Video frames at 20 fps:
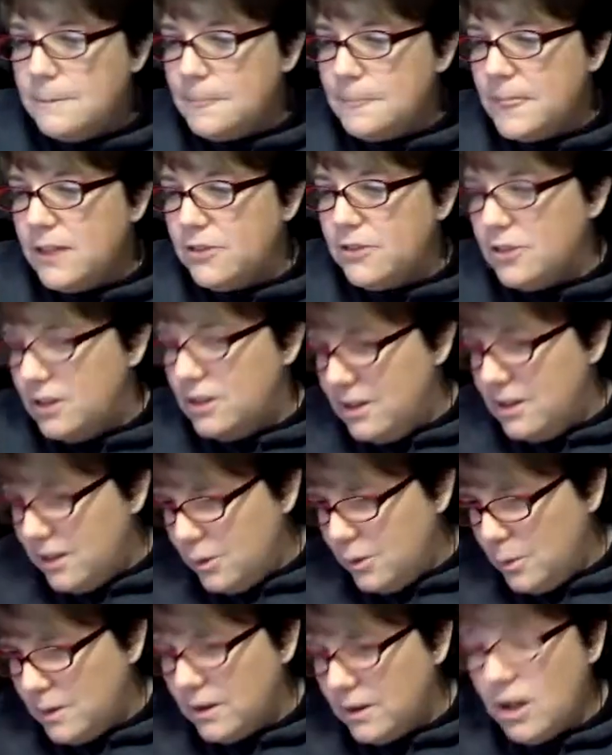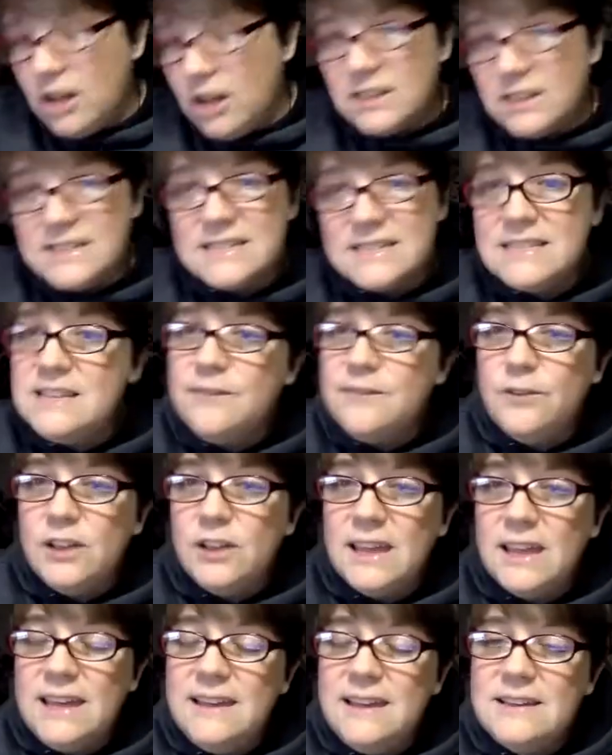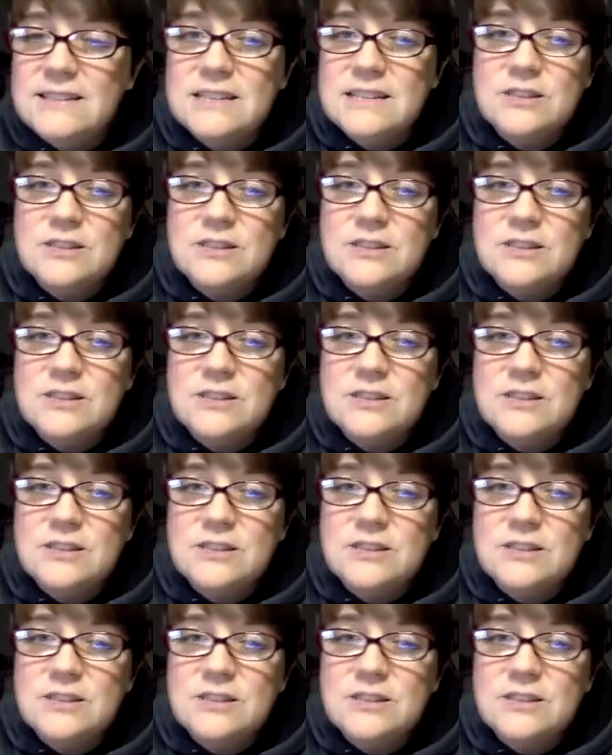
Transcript: There's another one called Sniffle Ease.